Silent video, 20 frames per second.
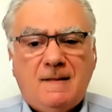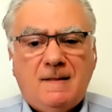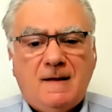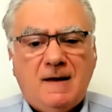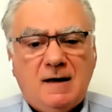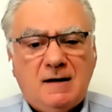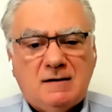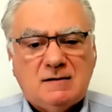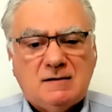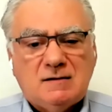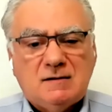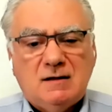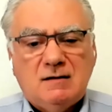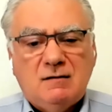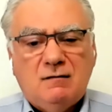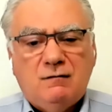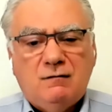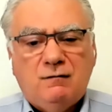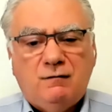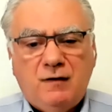it's
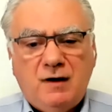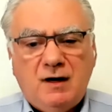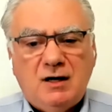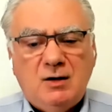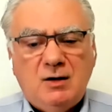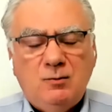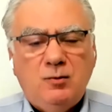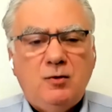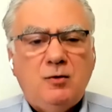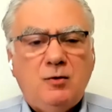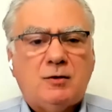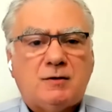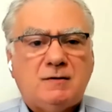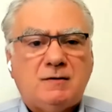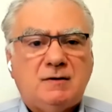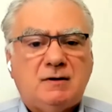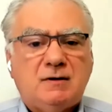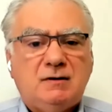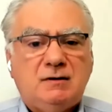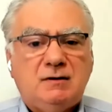very
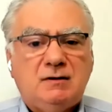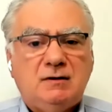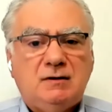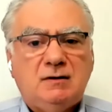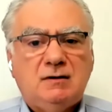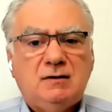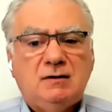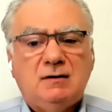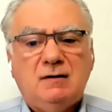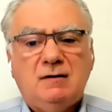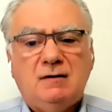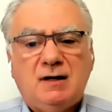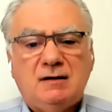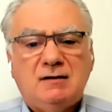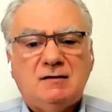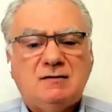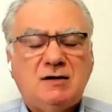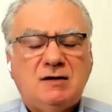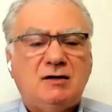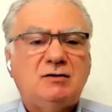important
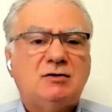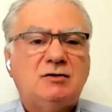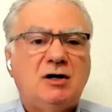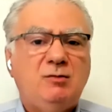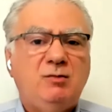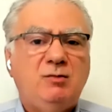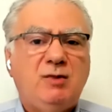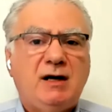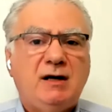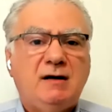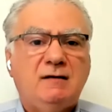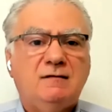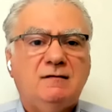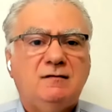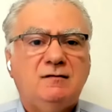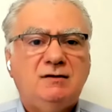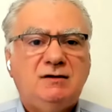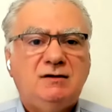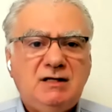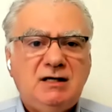that central
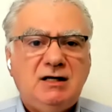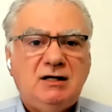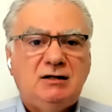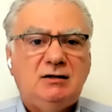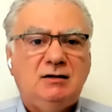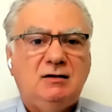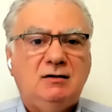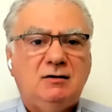banks did